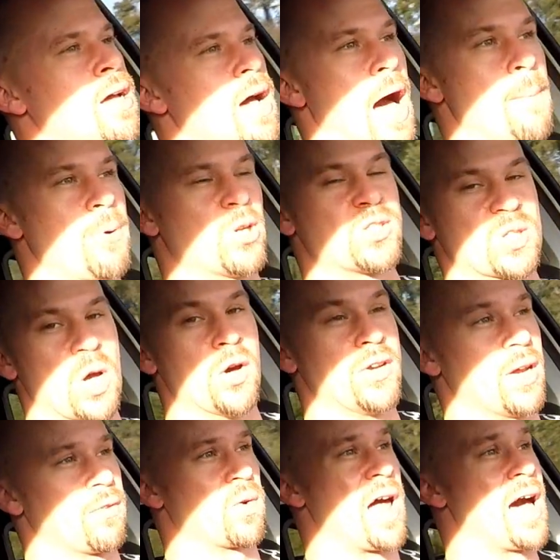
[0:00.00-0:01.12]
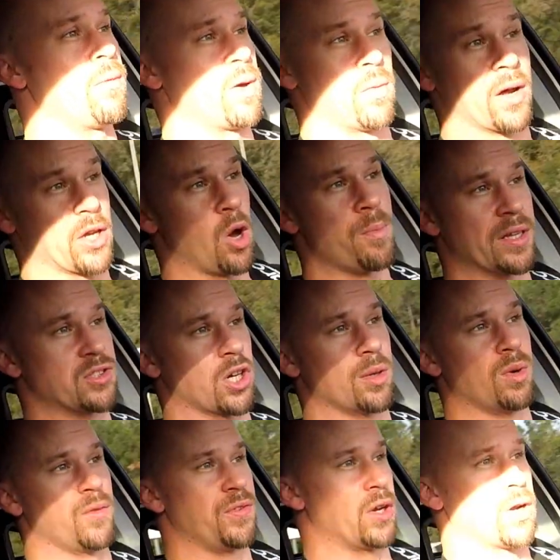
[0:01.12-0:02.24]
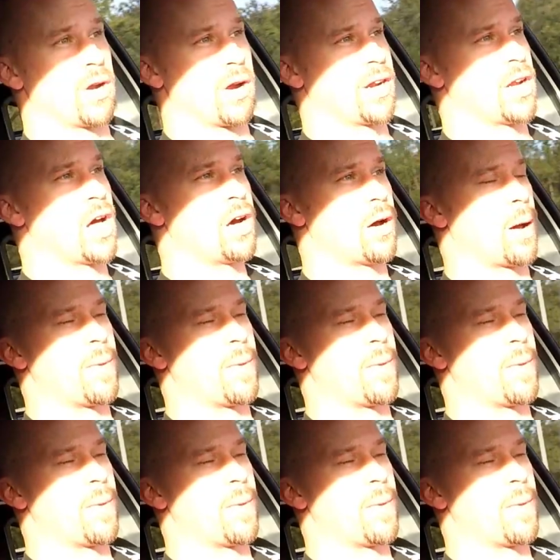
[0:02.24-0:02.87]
I'm personally going a different route. We want to go big turbo if you don't already know.